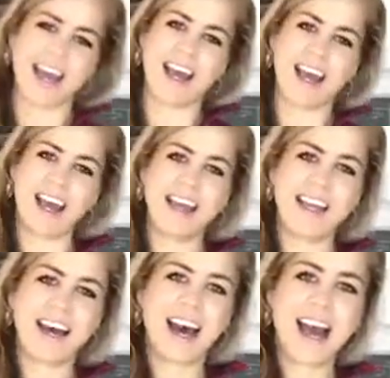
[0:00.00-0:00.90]

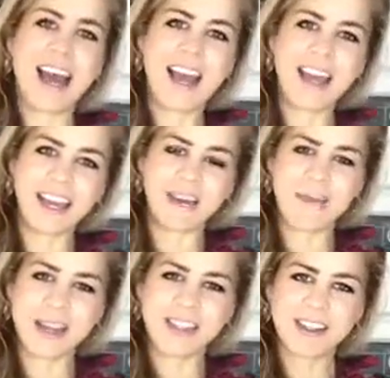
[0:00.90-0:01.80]
And I
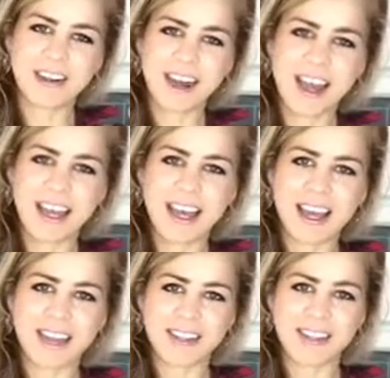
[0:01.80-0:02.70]
make sure I
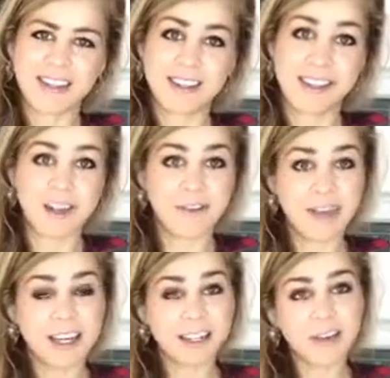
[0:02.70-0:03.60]
get
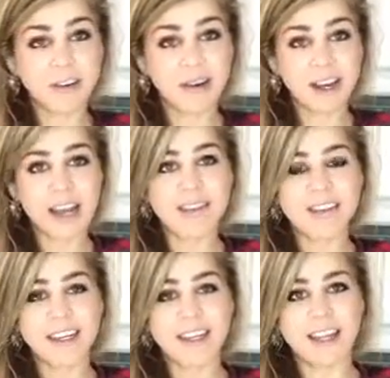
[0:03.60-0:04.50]
effective
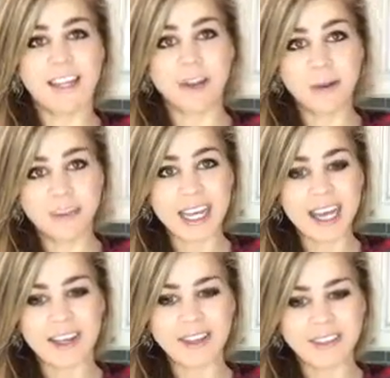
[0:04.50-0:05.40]
workouts in that don't
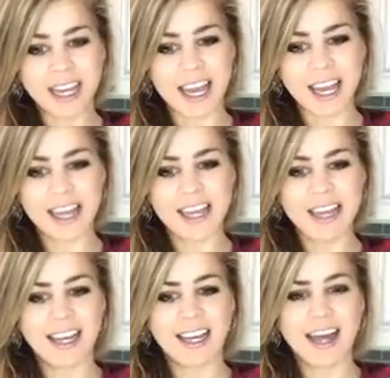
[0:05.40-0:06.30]
take all day.
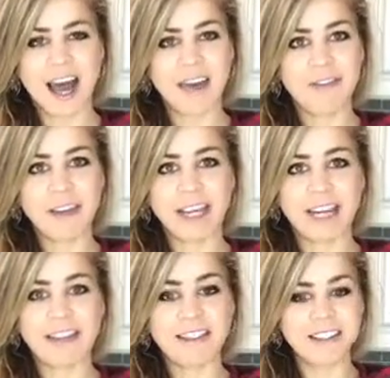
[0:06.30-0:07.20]
I feel like
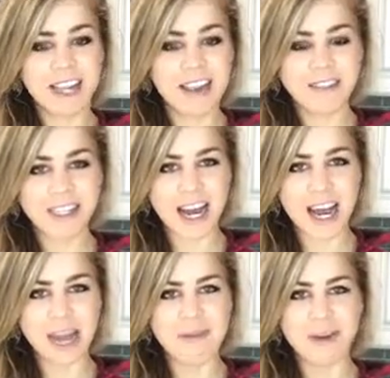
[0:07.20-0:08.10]
I save
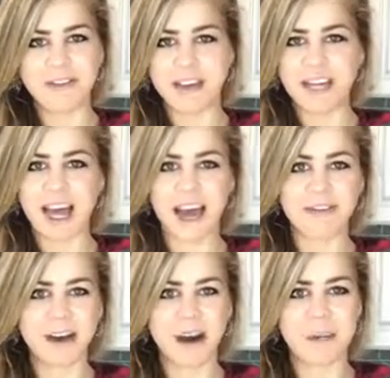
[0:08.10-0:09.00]
time, I feel like I
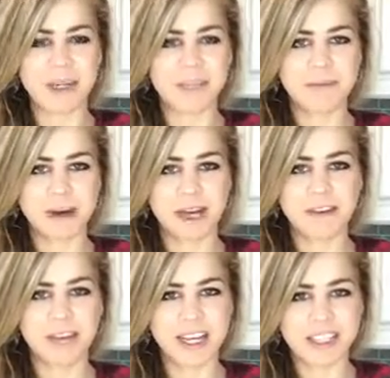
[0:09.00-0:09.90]
have a much better
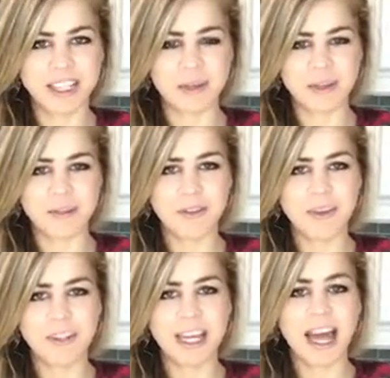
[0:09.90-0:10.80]
relationship with
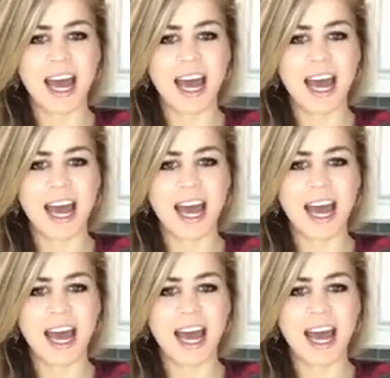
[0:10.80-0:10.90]
food,